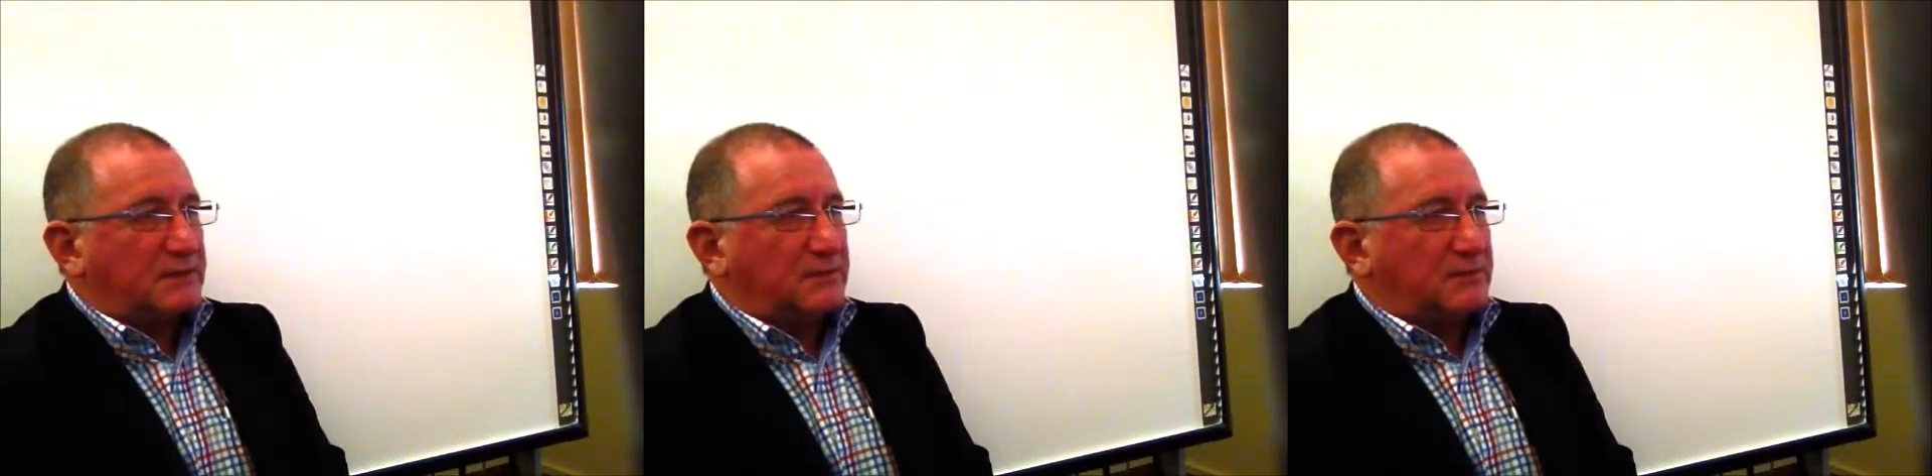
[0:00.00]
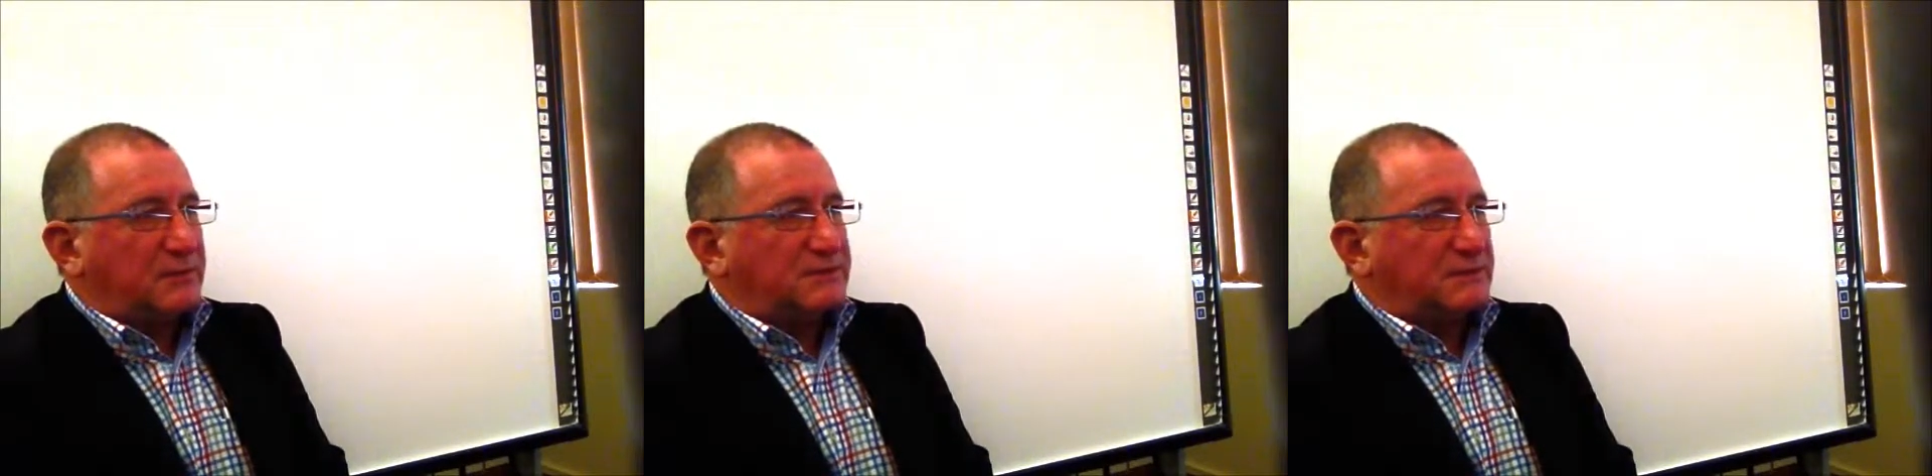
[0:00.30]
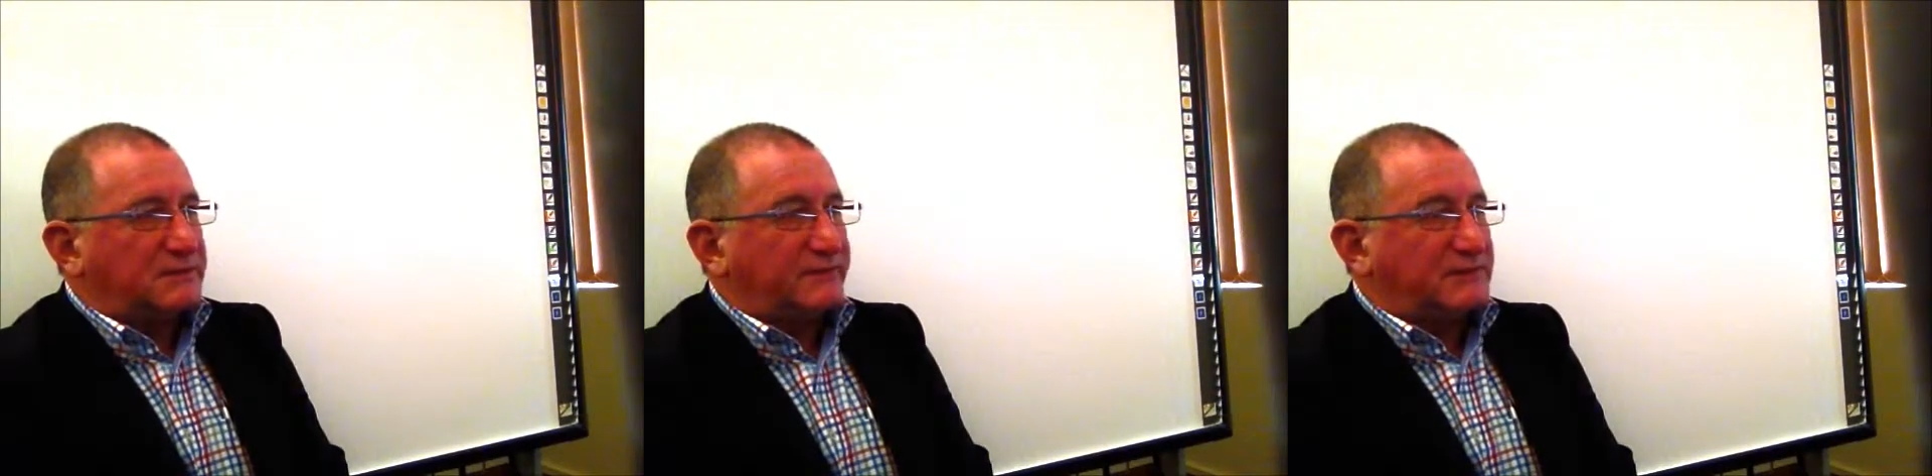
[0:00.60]
community
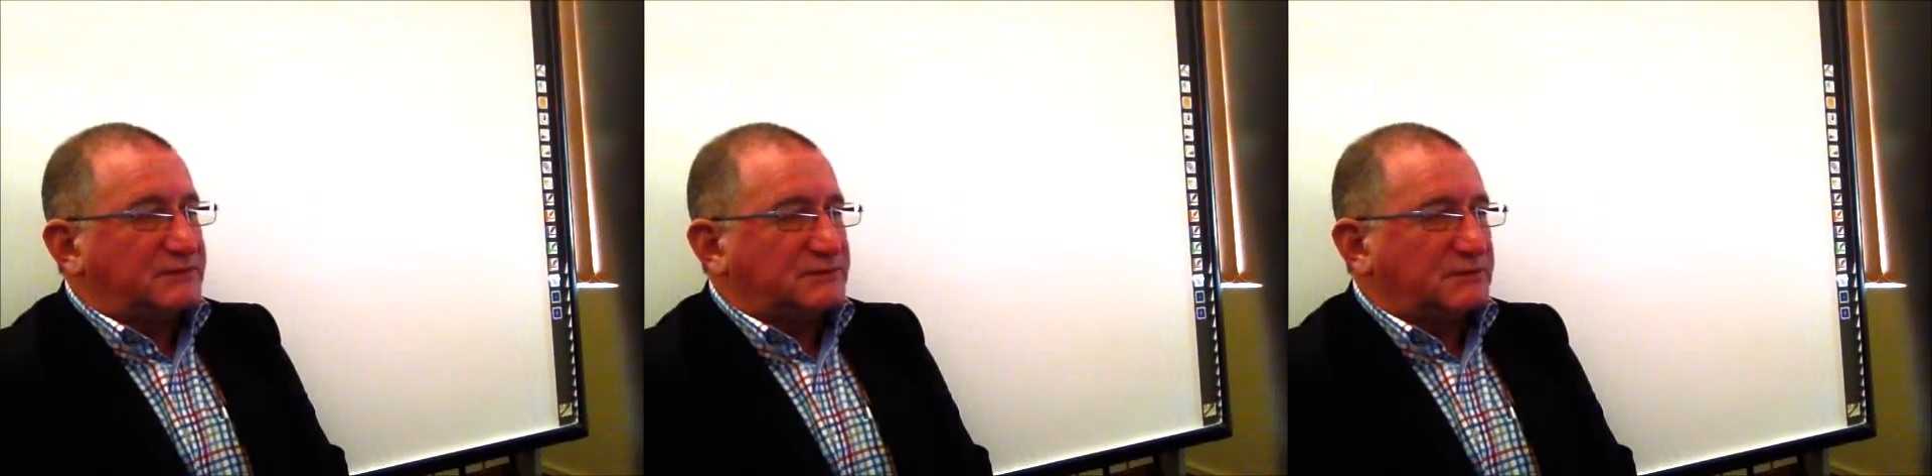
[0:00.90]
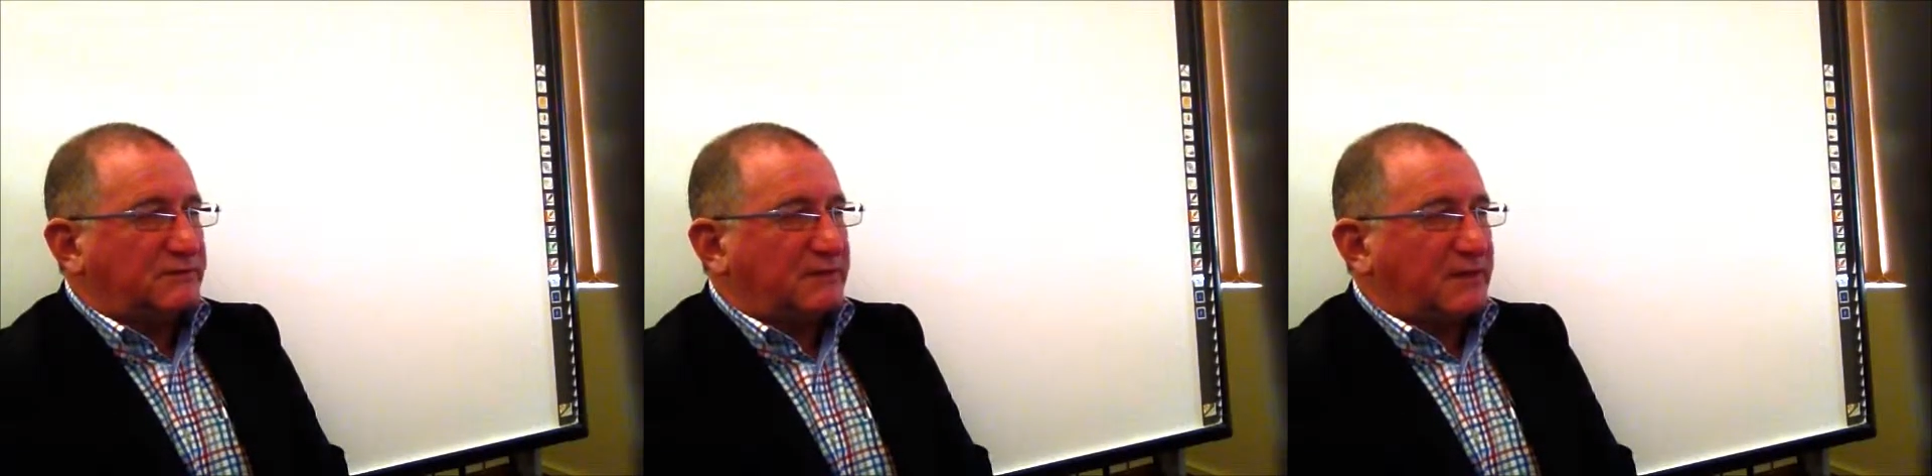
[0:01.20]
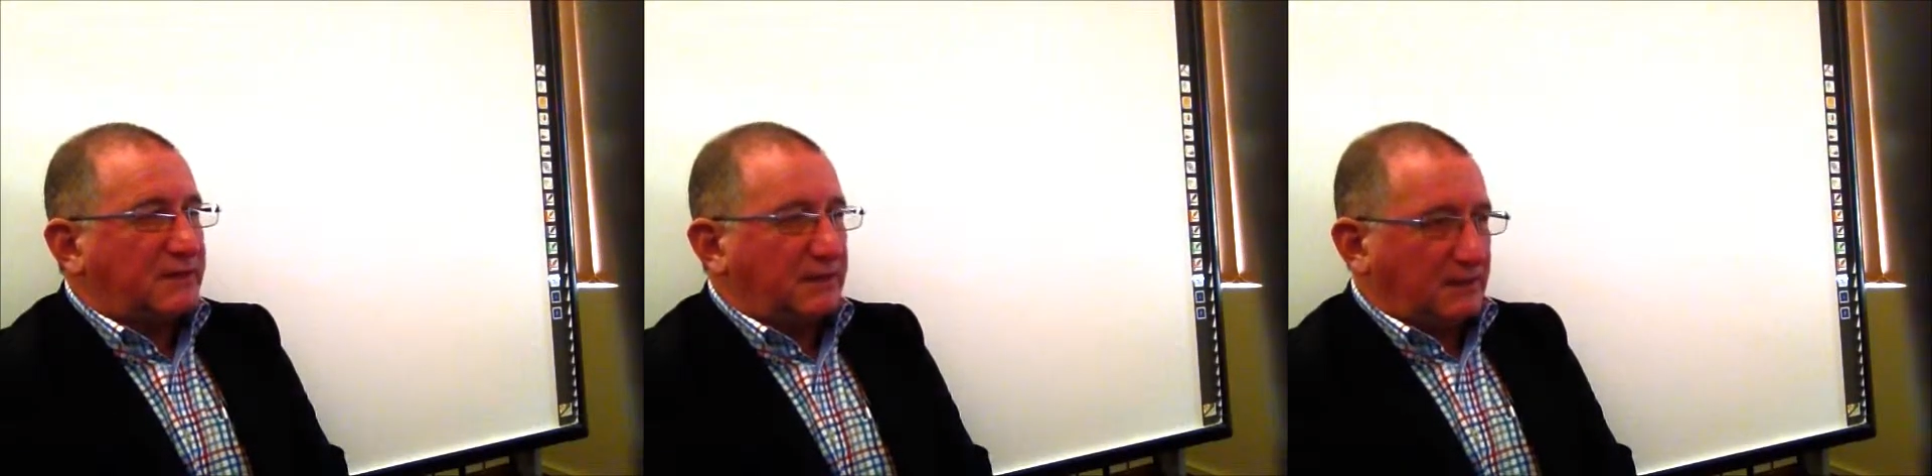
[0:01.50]
satisfaction
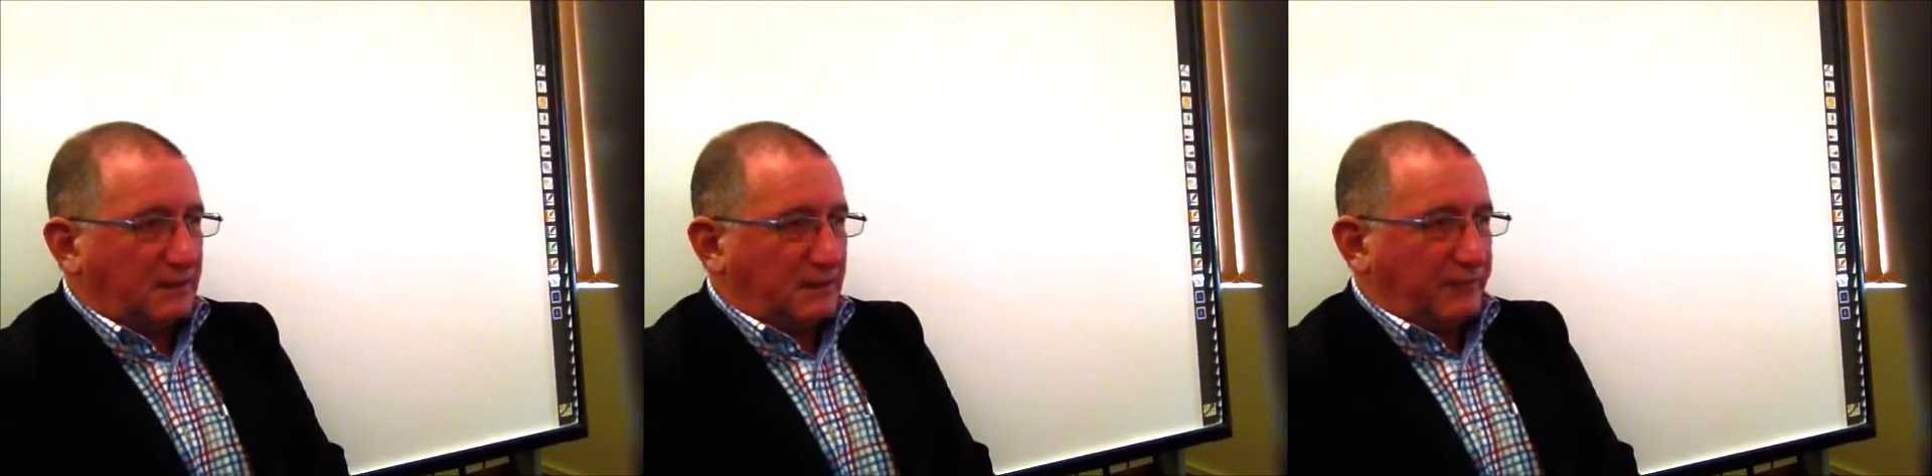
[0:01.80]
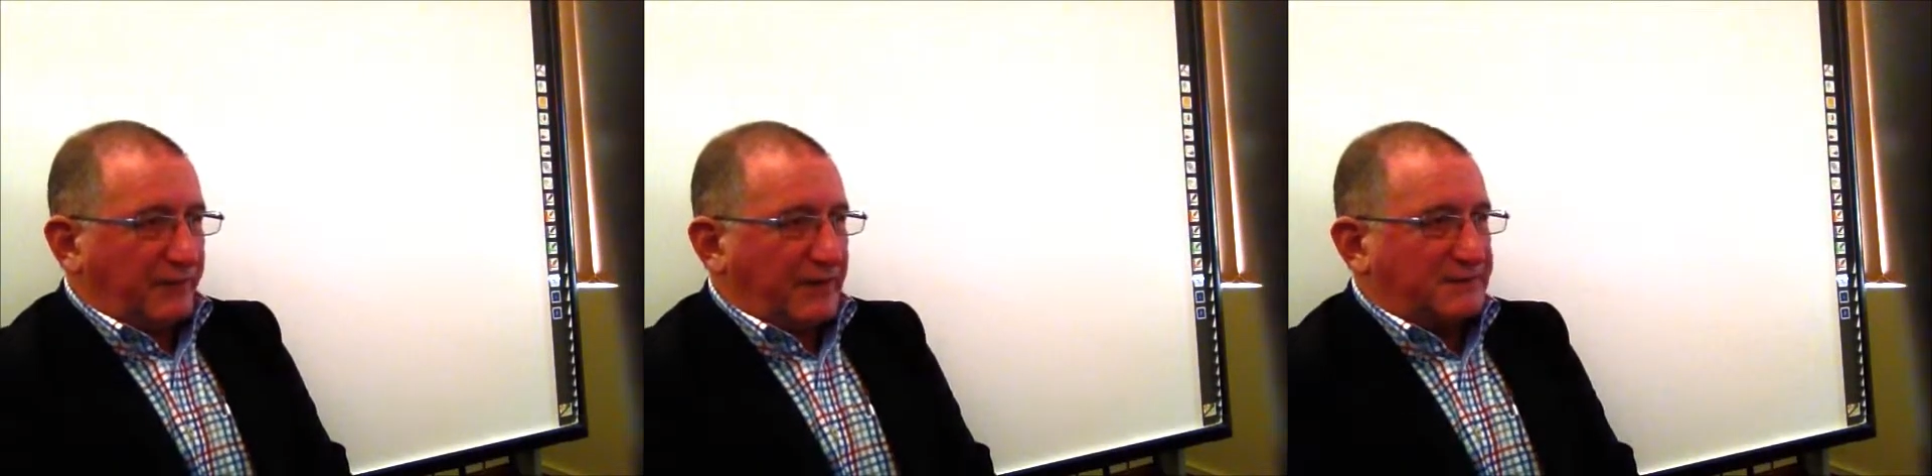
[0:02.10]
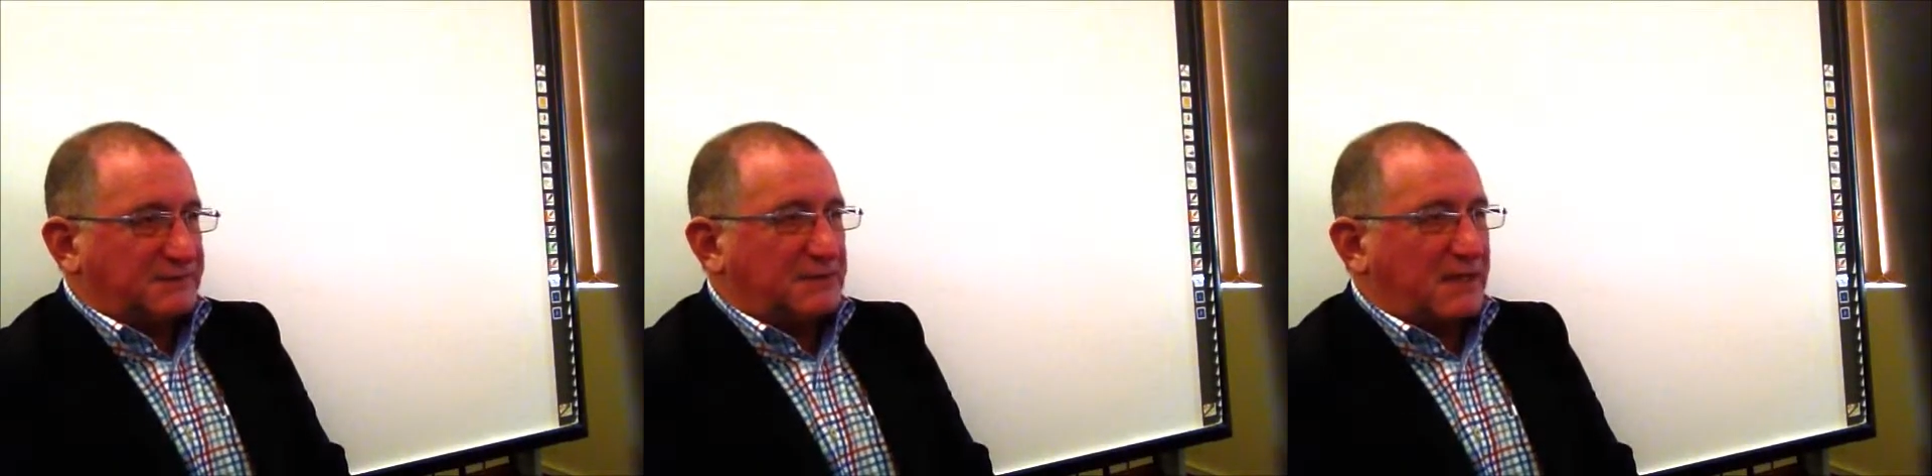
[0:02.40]
survey throughout the
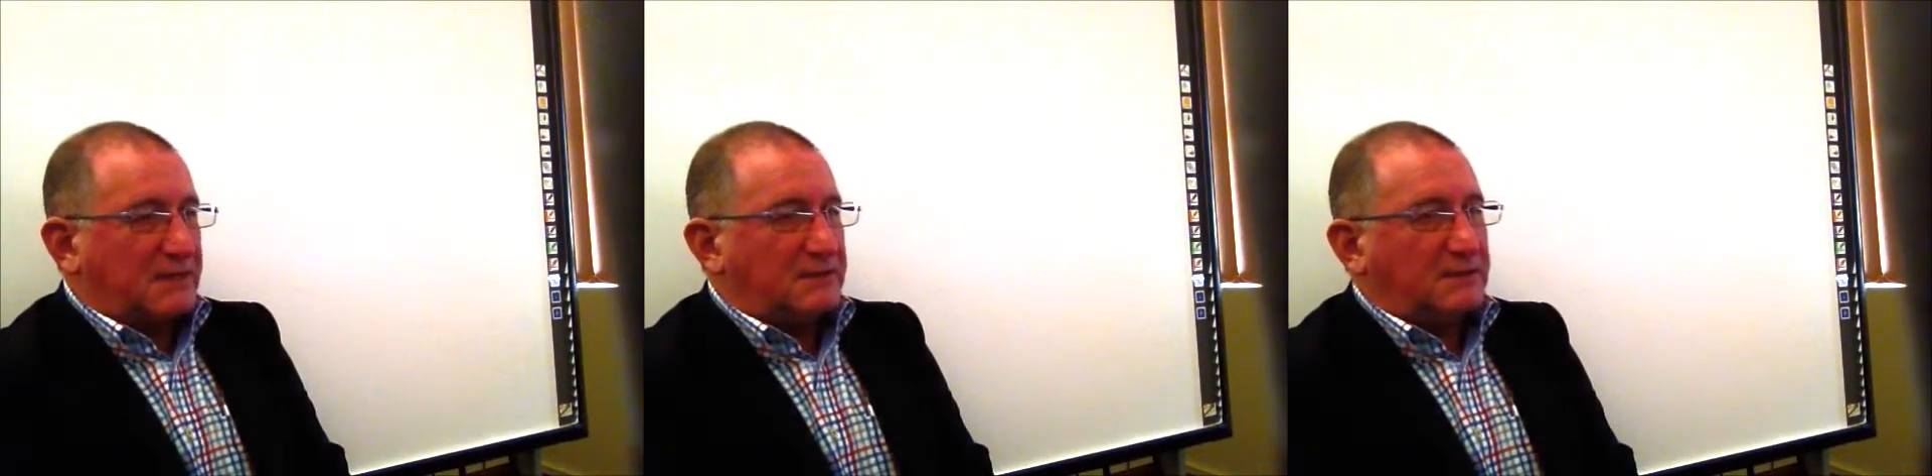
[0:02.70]
state,